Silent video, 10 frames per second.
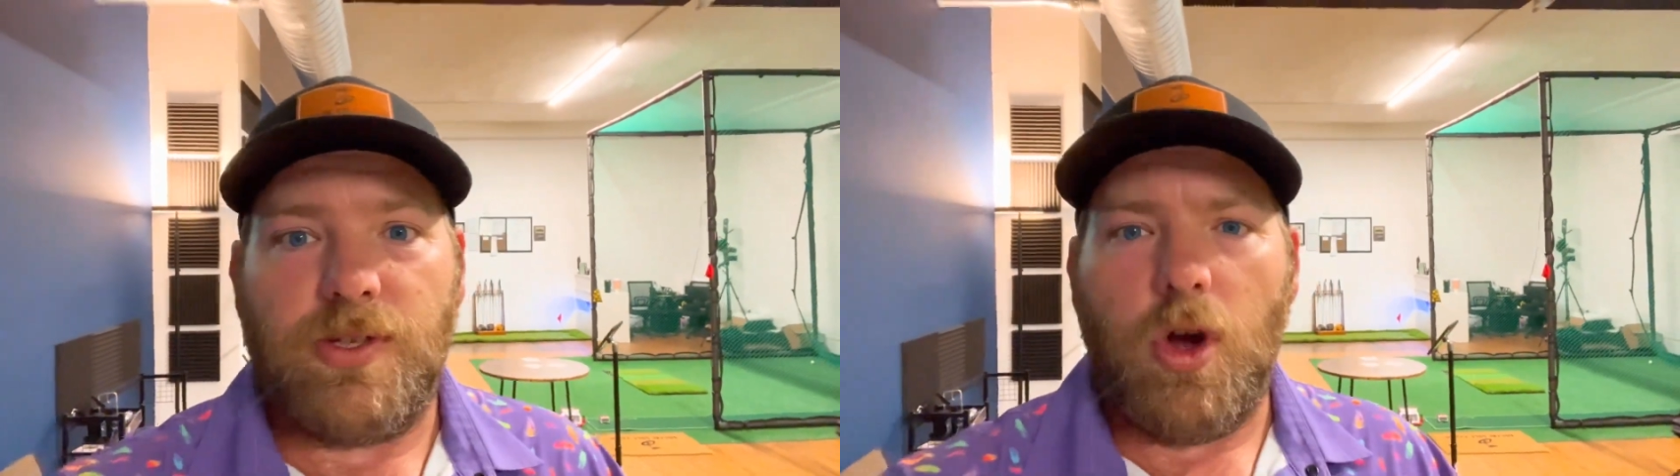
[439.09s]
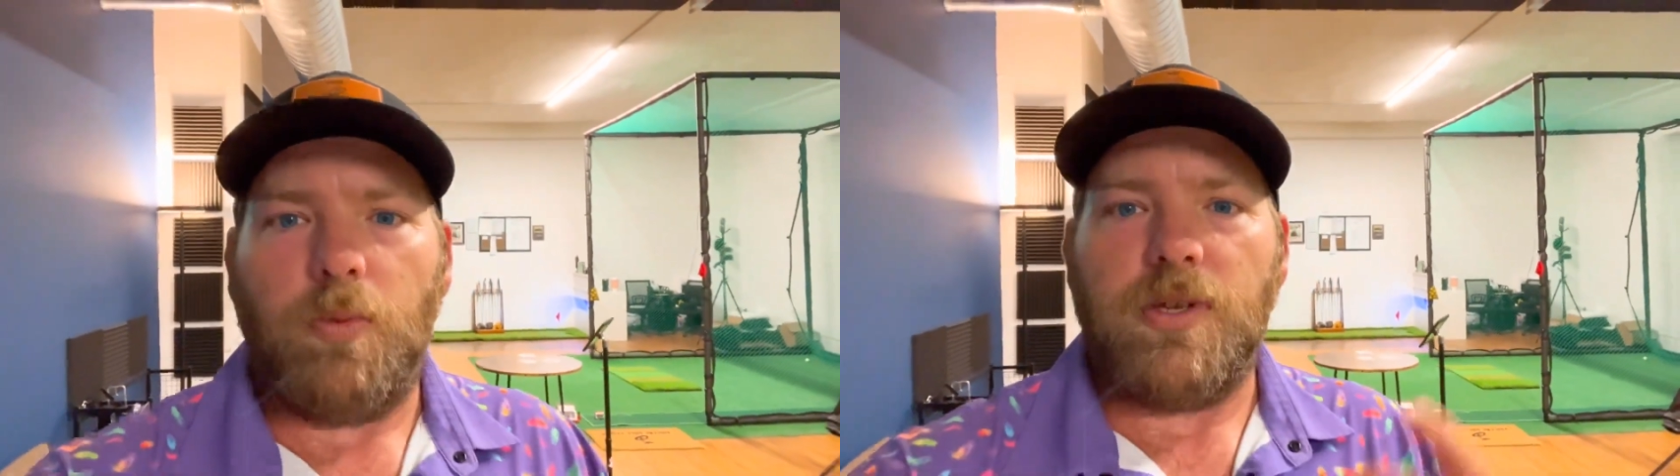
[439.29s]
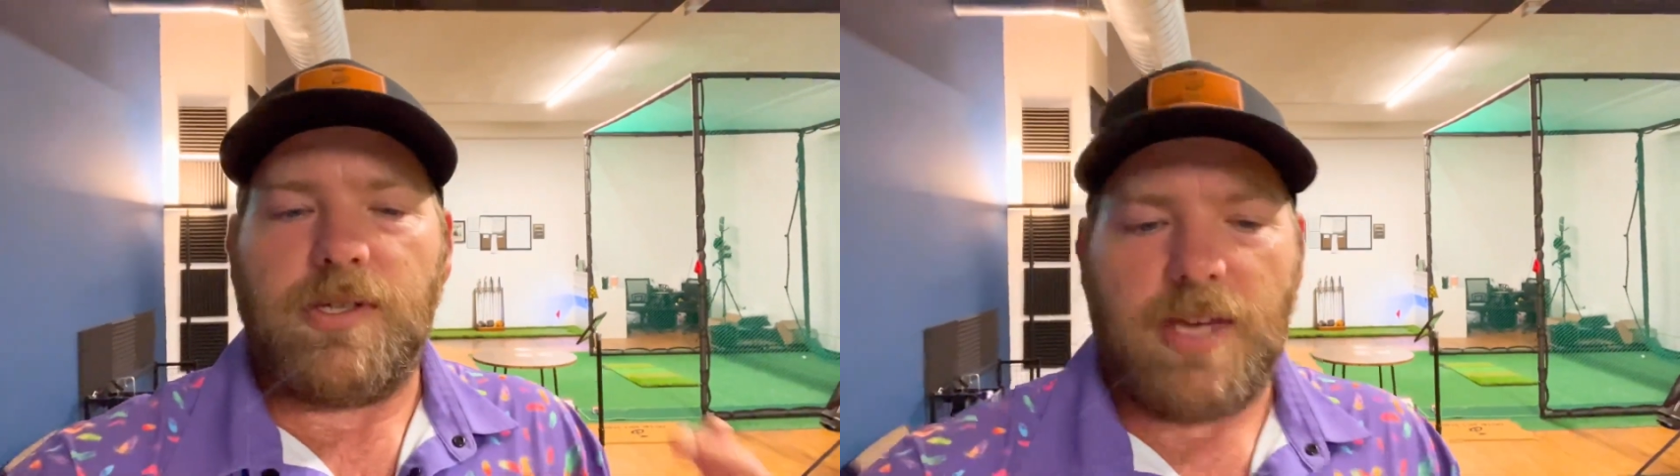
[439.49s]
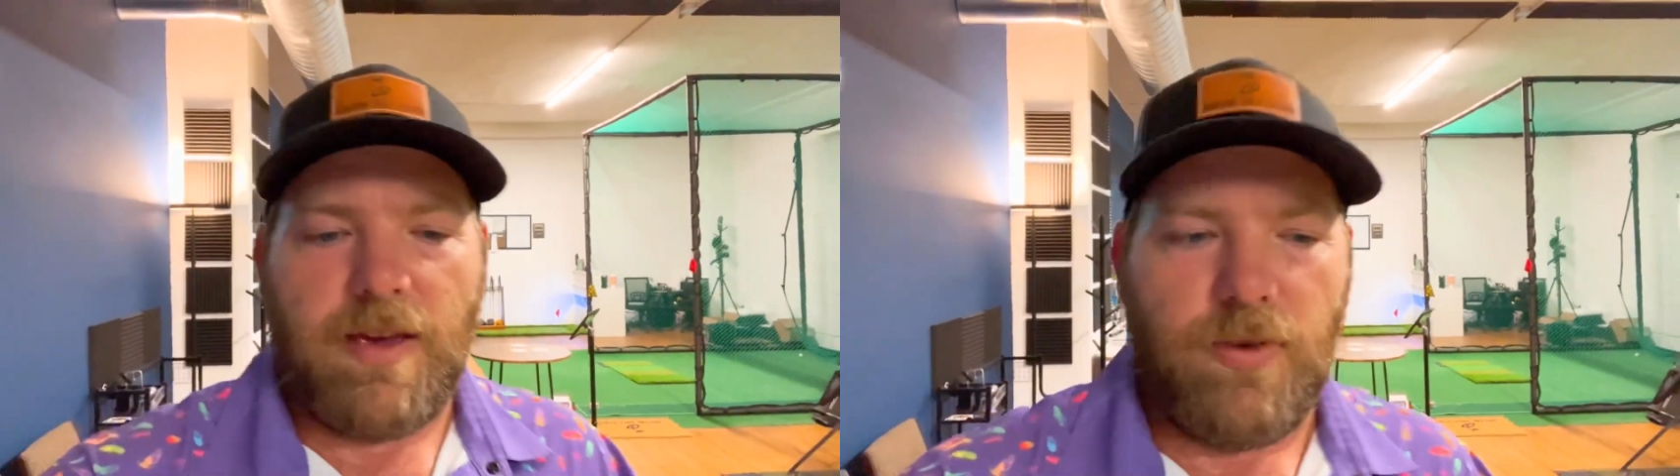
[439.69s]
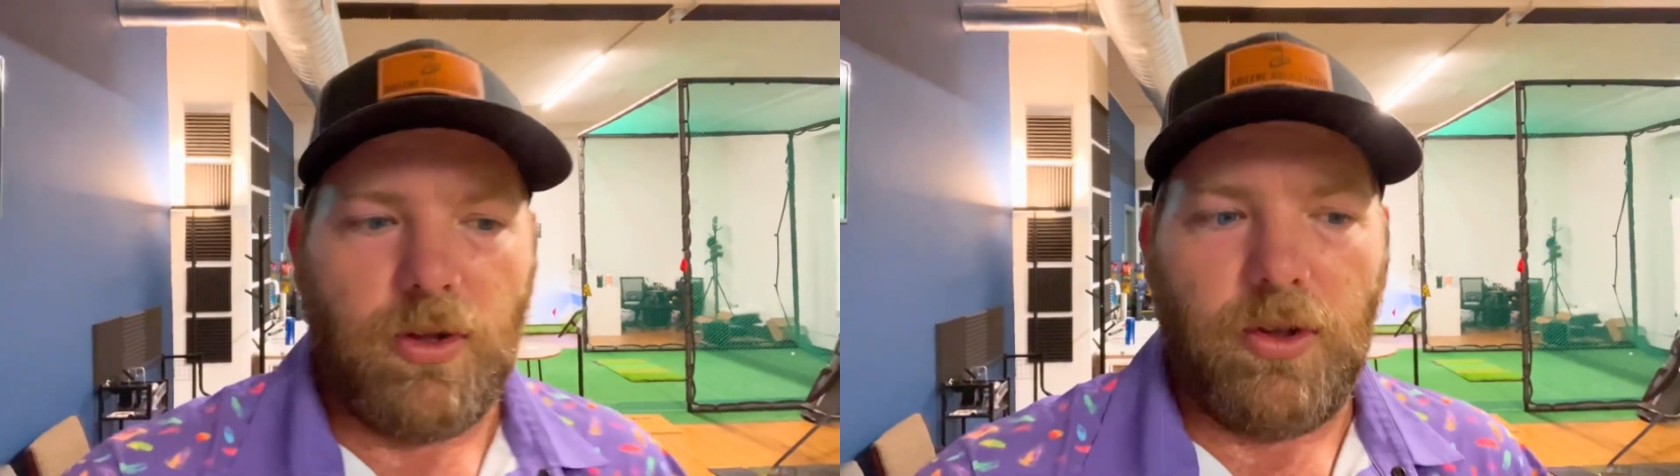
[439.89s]
Hope this
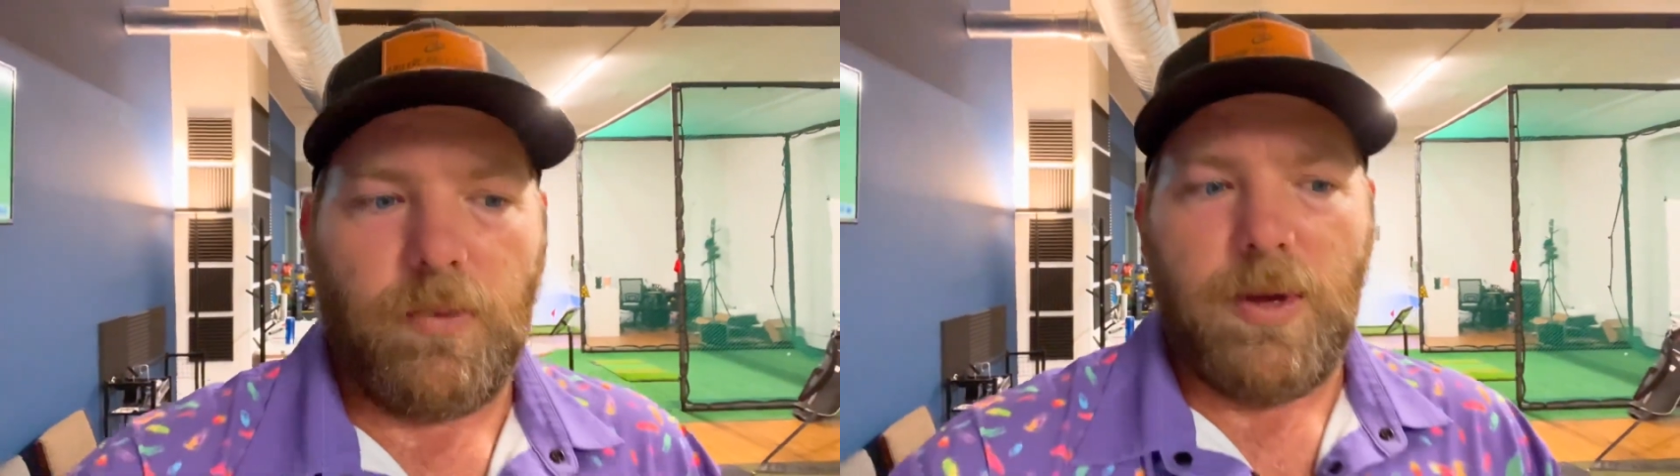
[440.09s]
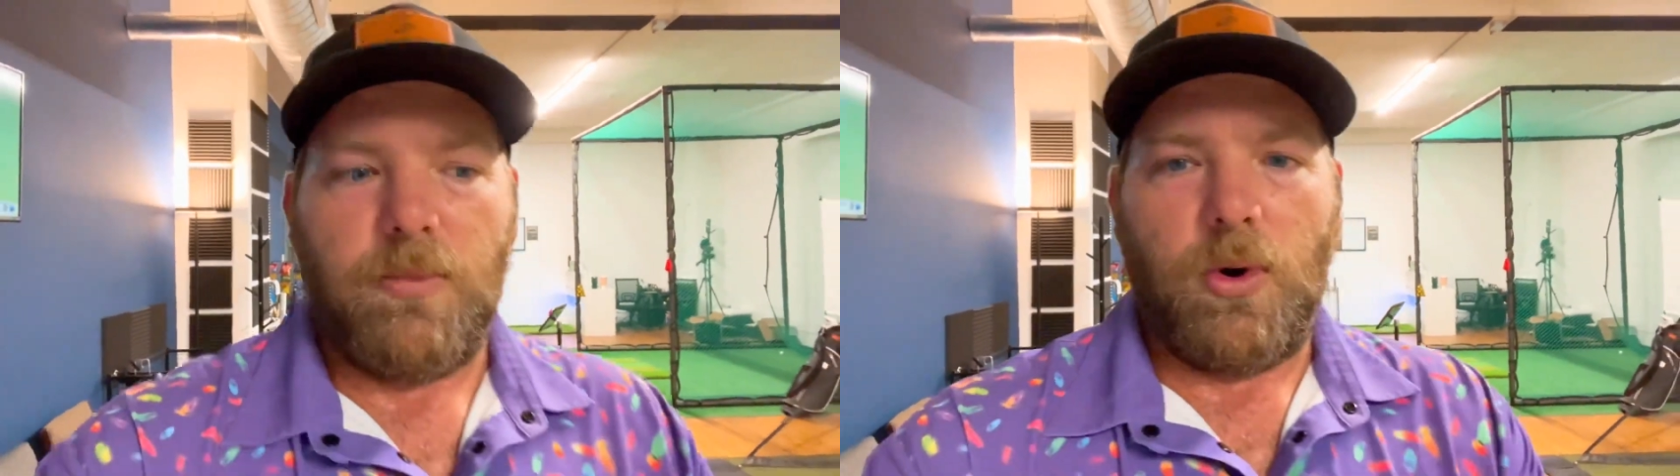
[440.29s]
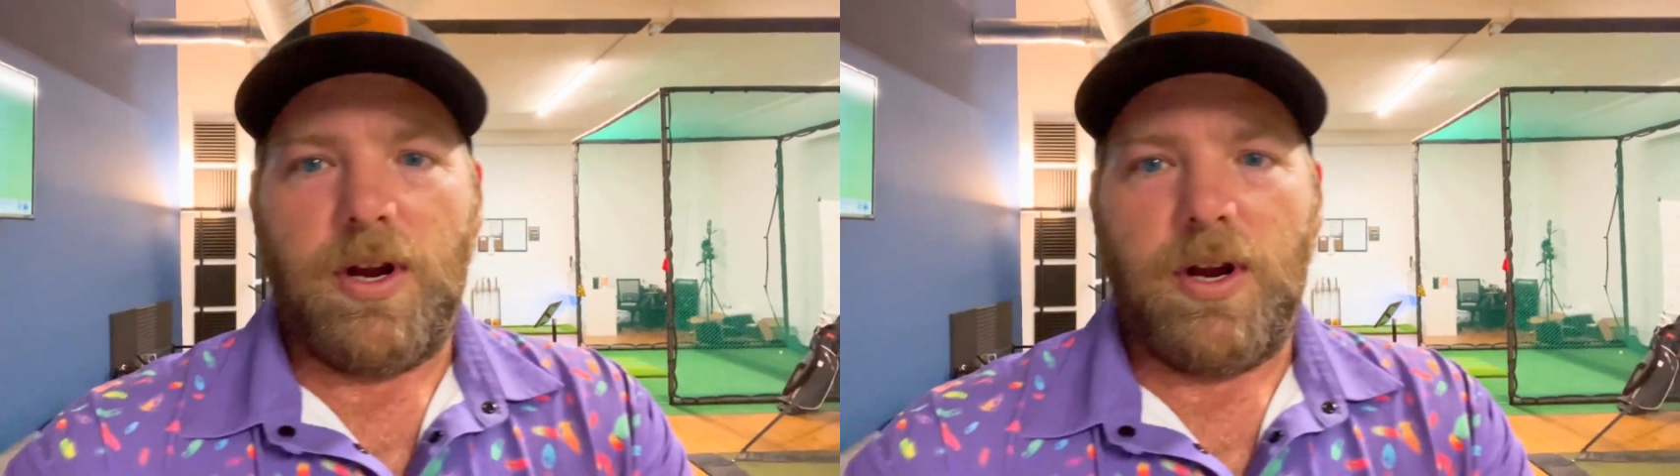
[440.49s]
gave you a little bit more